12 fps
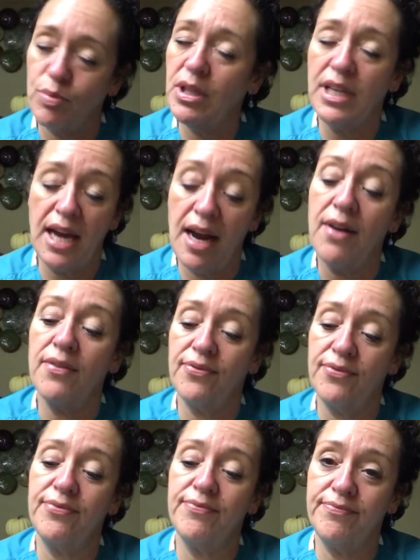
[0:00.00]
really have
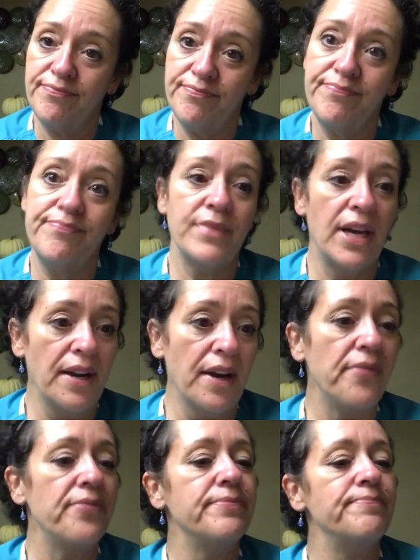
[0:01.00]
enough.